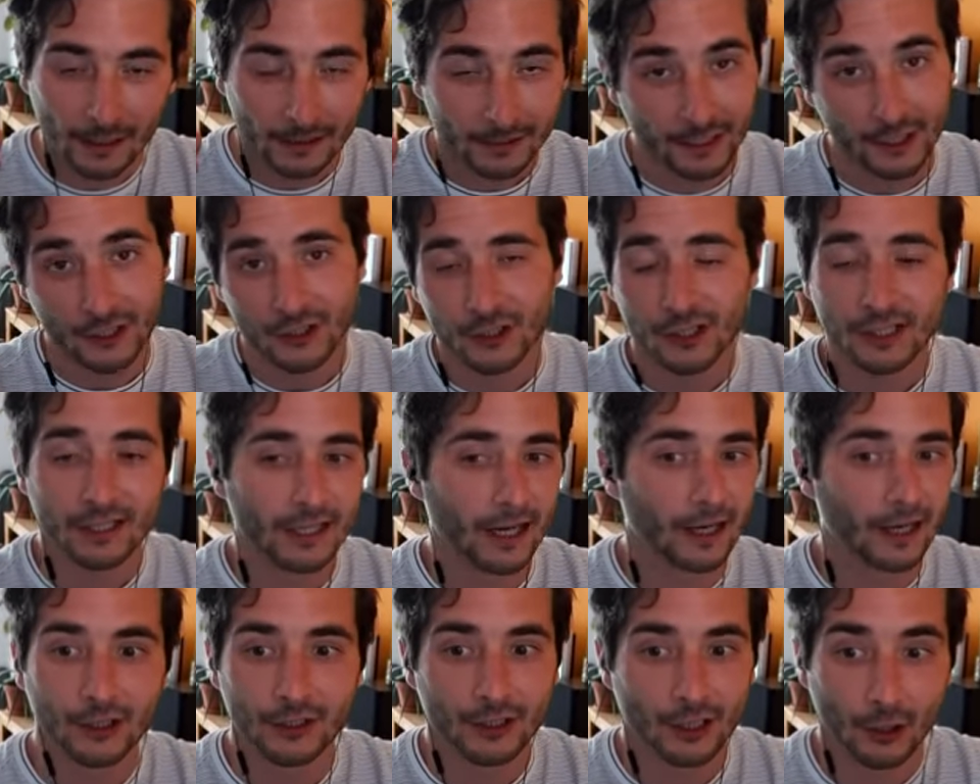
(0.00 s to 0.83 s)

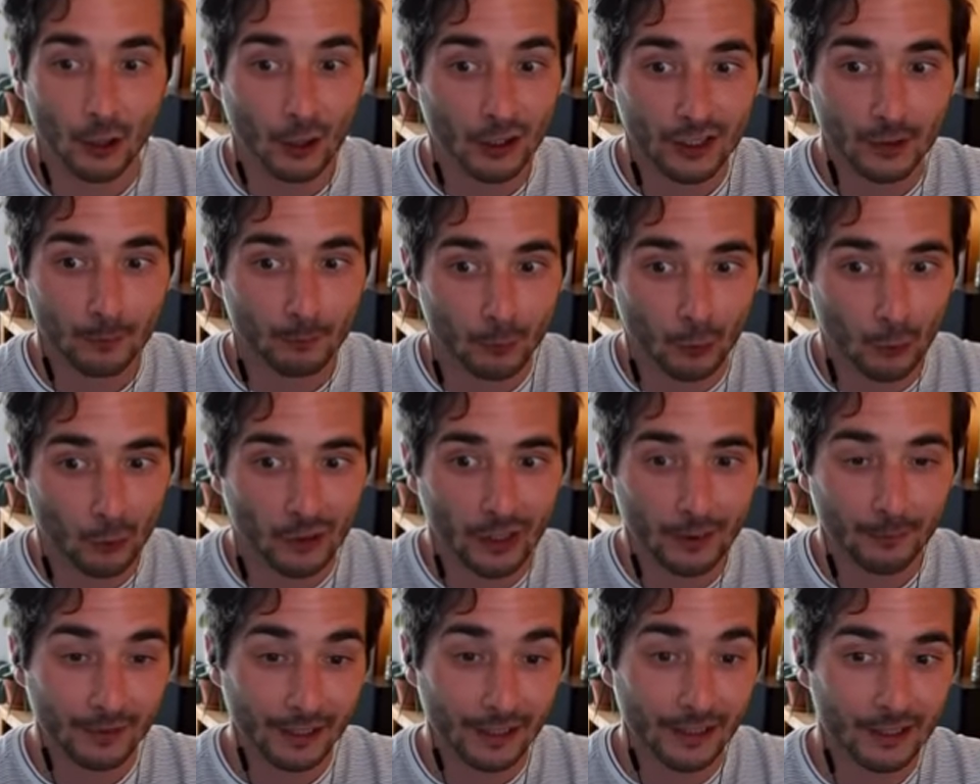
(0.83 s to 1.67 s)
TouchDesign is an awesome
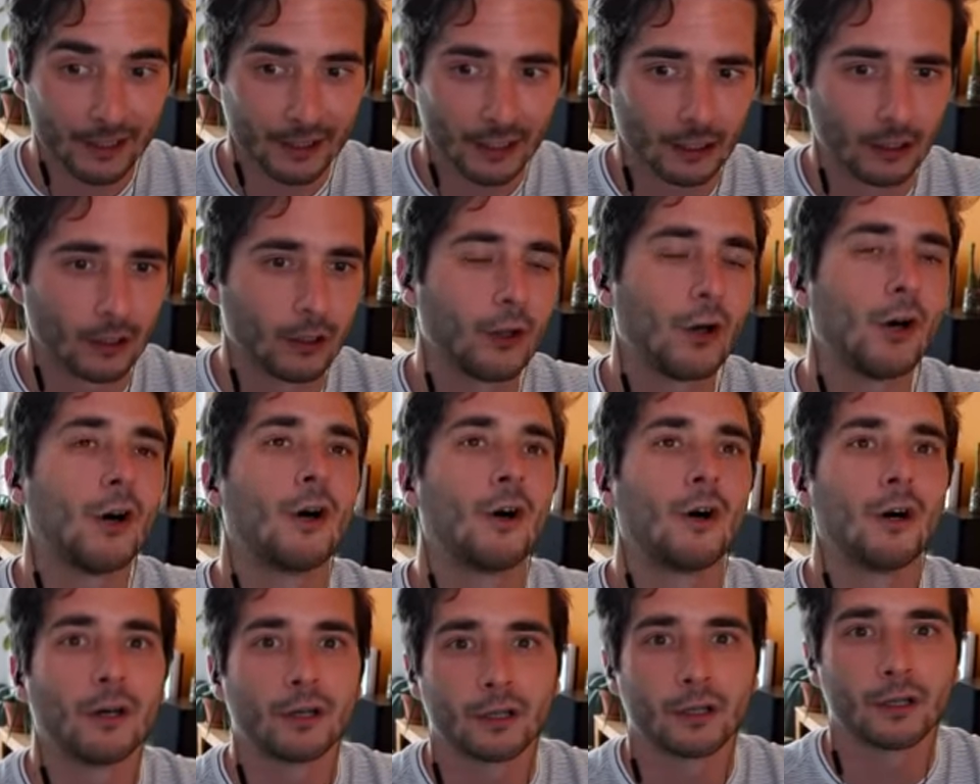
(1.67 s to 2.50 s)
program. There's a
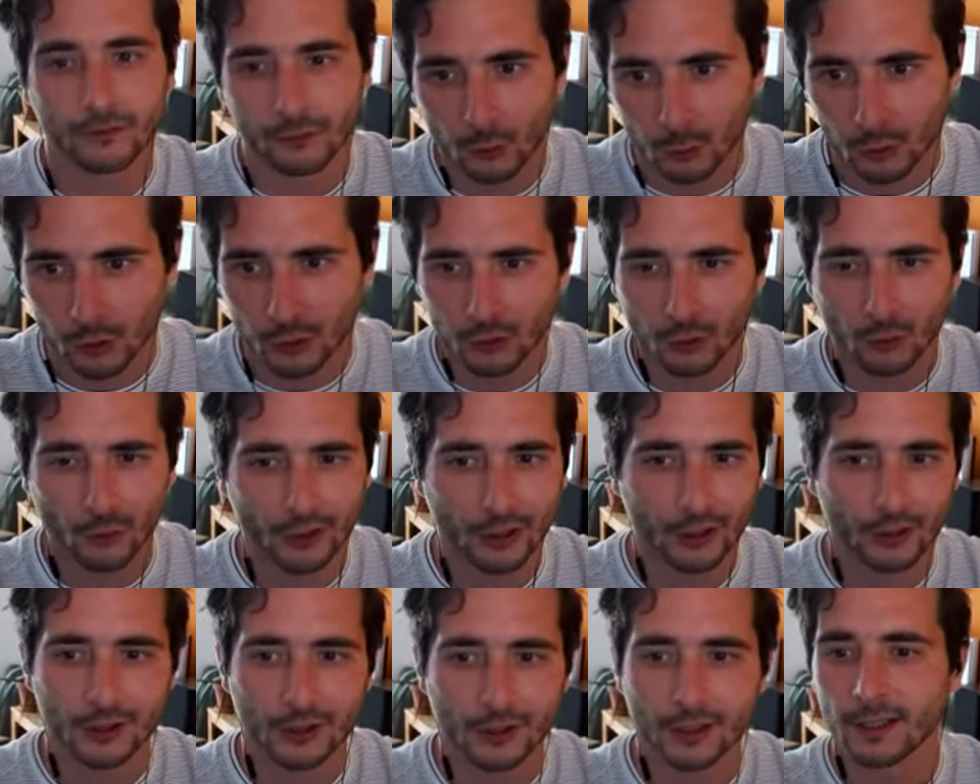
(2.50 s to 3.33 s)
lot of good
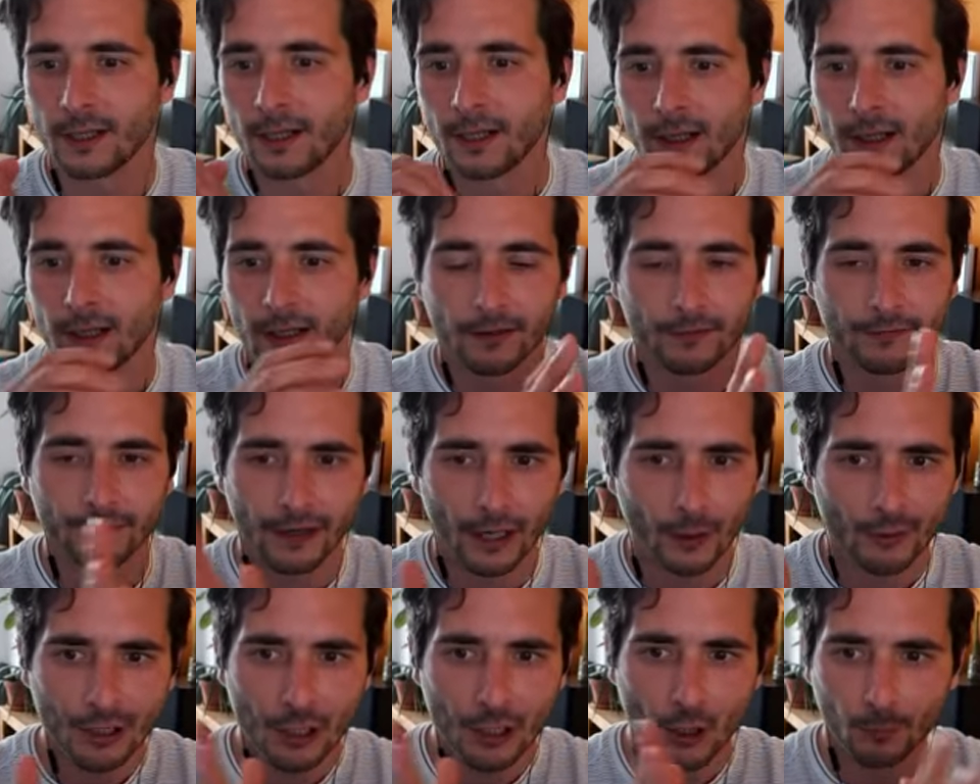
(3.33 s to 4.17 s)
tutorials, a
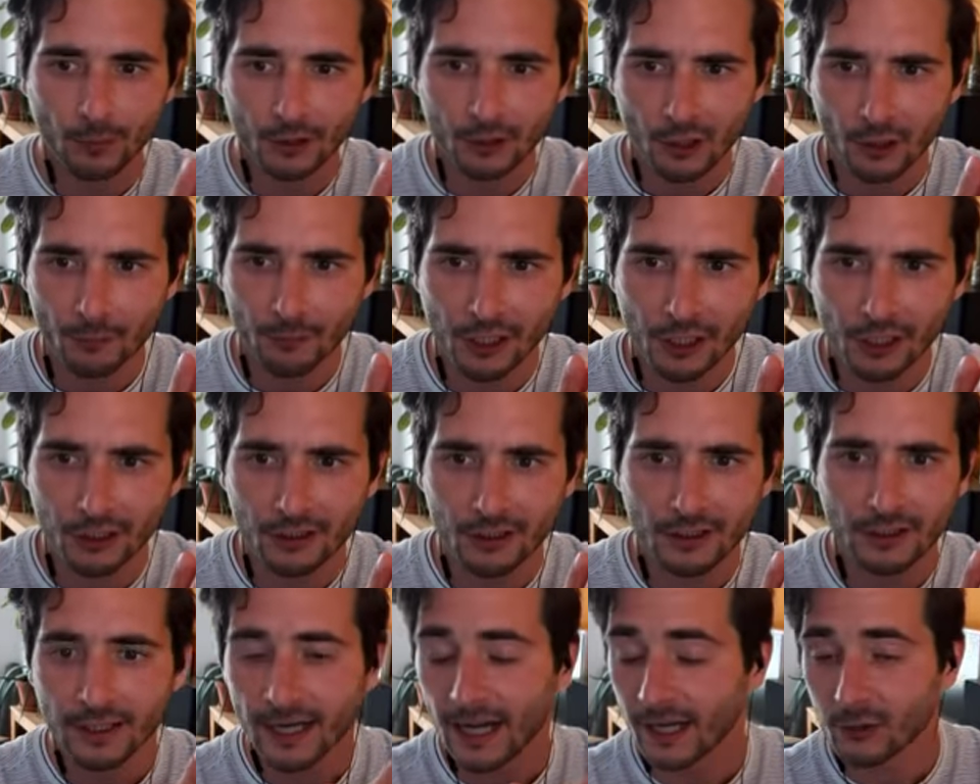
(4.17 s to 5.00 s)
very open
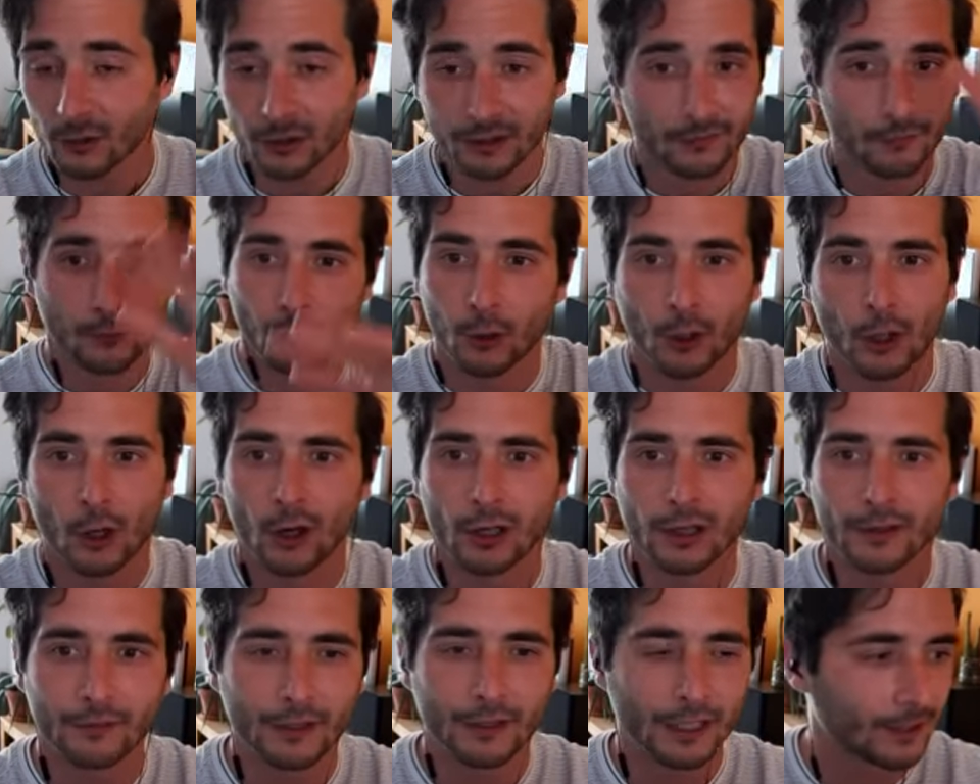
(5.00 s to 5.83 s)
community. Actually, for all
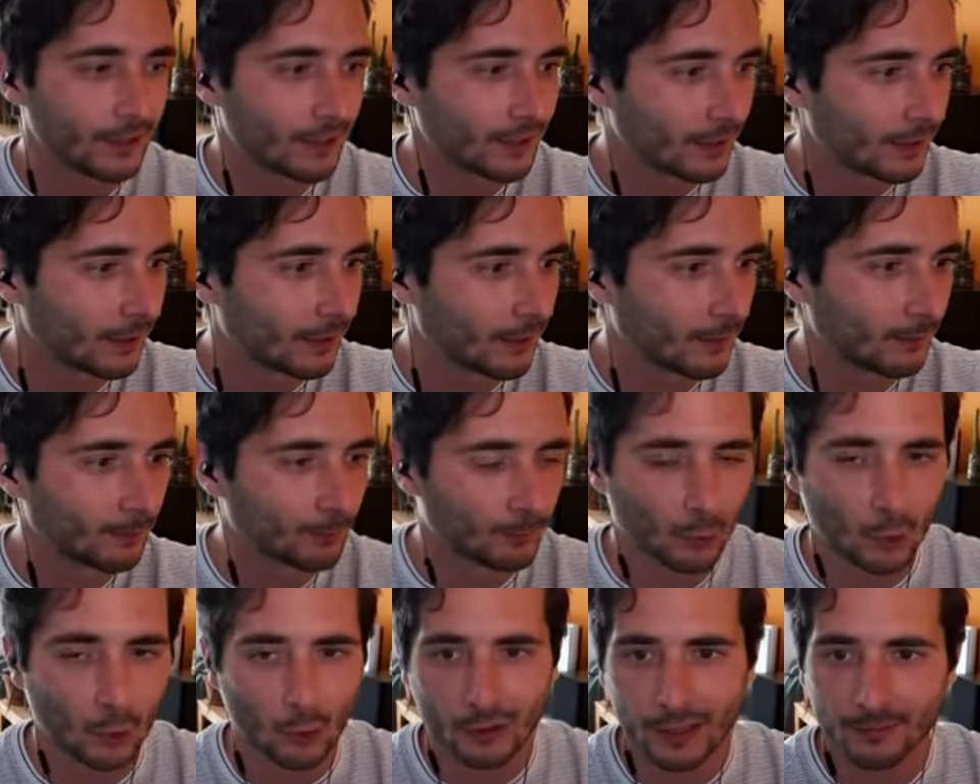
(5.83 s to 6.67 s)
of these
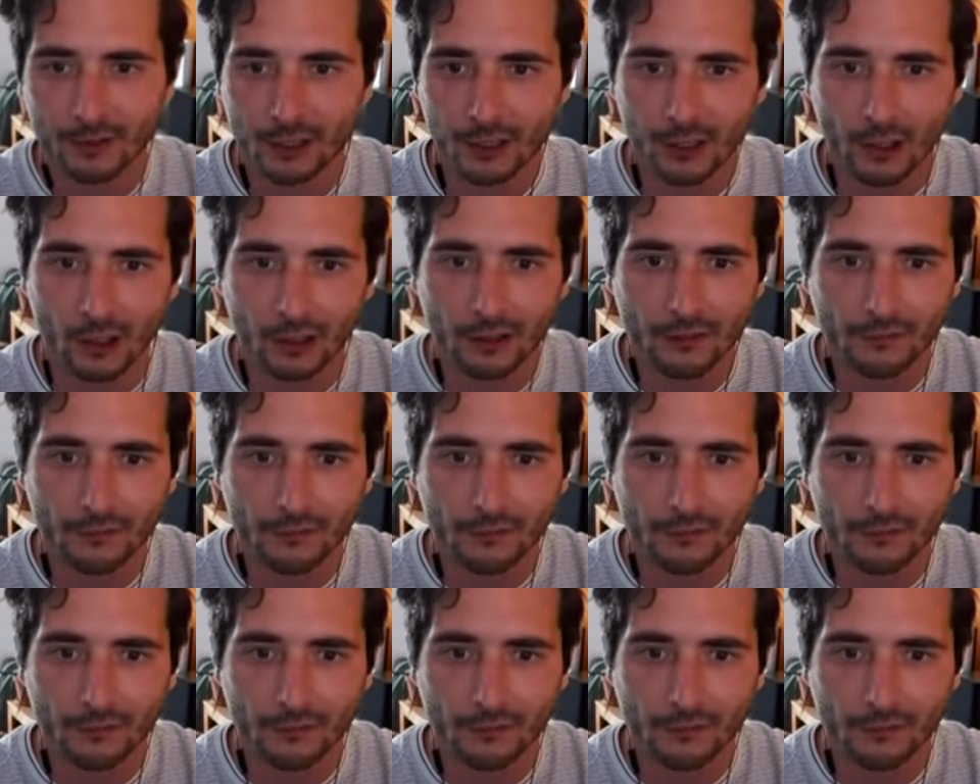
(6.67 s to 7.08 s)
programs and all of